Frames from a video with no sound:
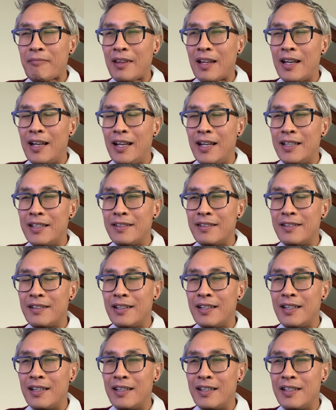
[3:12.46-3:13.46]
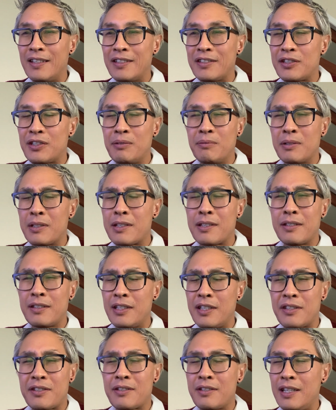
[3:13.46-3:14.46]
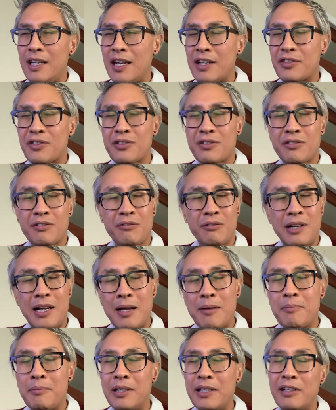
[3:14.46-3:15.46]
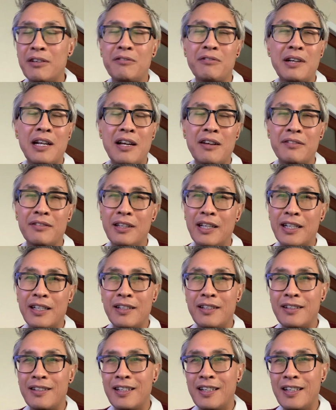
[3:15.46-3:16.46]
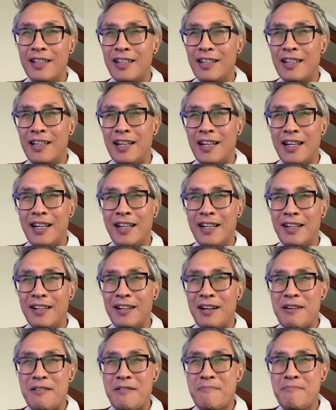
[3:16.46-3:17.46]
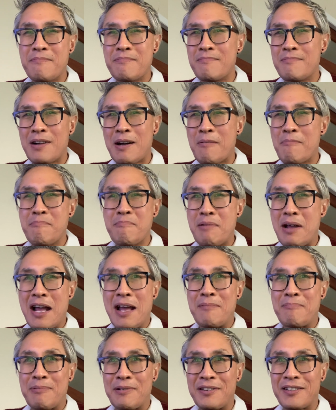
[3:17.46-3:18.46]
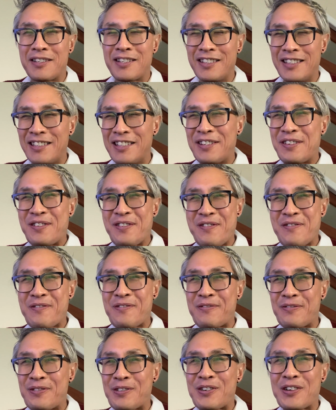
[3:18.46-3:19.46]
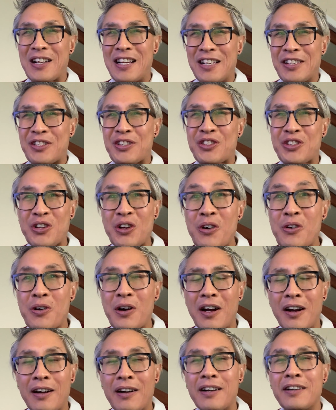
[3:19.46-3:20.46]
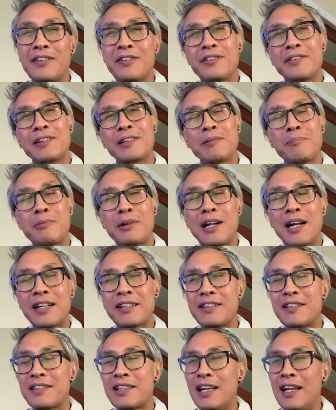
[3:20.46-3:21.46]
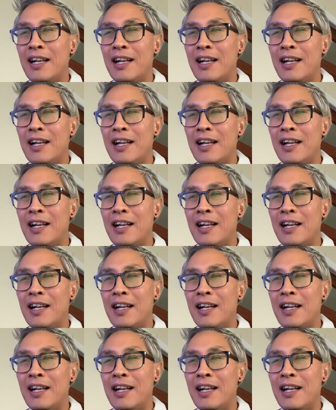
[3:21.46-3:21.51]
And she was just scrambling around like a mad person, working so hard during the practice.